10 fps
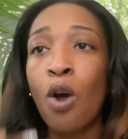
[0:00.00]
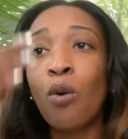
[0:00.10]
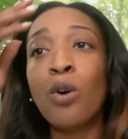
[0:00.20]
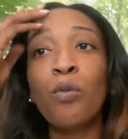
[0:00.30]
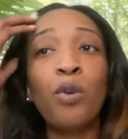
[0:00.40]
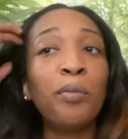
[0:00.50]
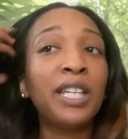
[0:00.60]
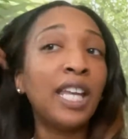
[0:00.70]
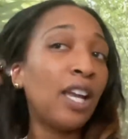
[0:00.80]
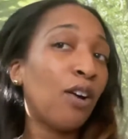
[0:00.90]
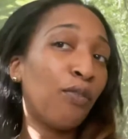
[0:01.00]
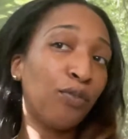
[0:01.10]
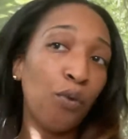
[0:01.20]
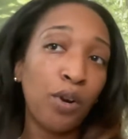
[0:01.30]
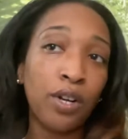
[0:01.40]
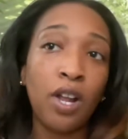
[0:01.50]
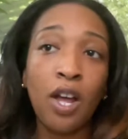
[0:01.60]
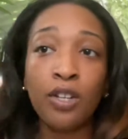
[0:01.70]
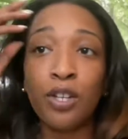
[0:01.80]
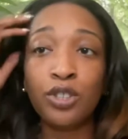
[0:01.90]
or a woman can't afford
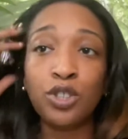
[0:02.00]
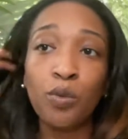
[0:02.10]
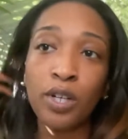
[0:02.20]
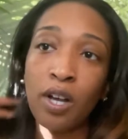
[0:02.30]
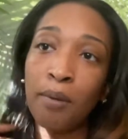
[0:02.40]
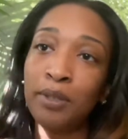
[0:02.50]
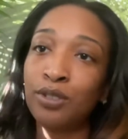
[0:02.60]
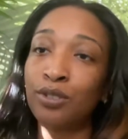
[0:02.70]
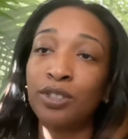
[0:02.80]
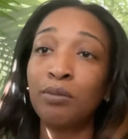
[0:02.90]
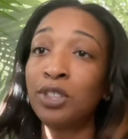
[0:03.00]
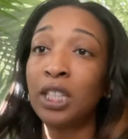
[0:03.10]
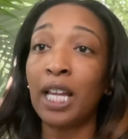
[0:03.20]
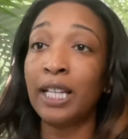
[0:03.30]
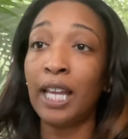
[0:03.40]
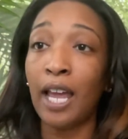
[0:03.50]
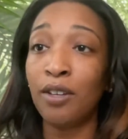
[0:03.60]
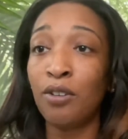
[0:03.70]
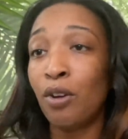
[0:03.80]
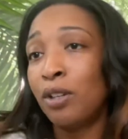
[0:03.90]
their shortcomings or some shit like that.
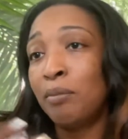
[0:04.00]
You know what I